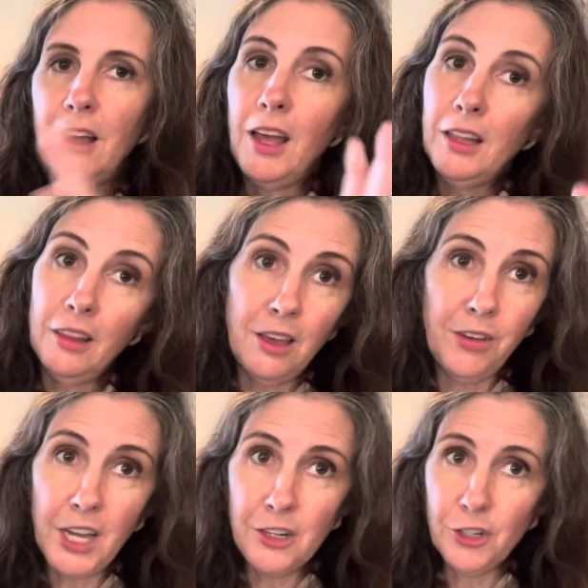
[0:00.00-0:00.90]
I love
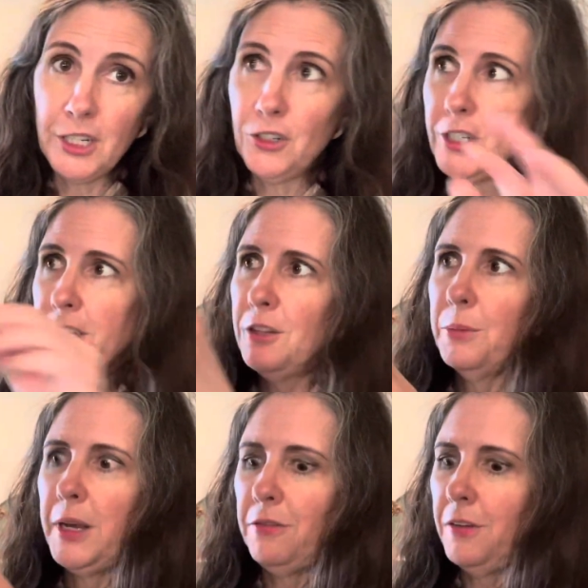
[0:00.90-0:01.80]
hydrangeas, they're
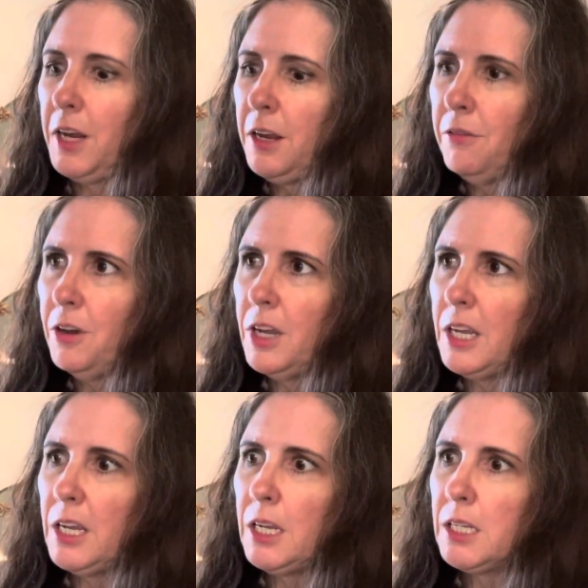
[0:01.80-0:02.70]
my
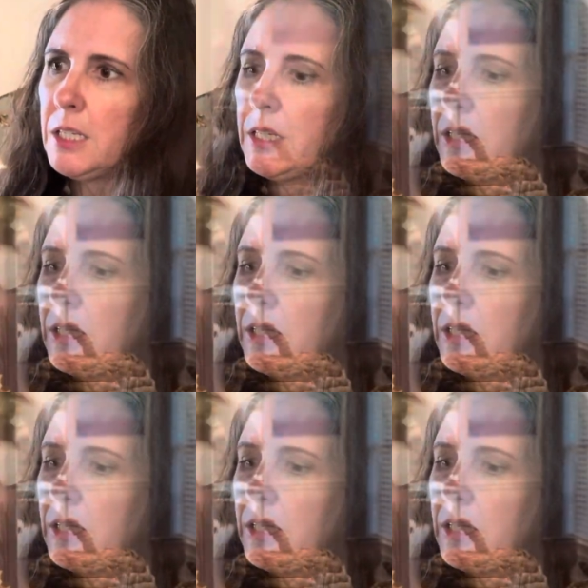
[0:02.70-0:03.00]
favorite.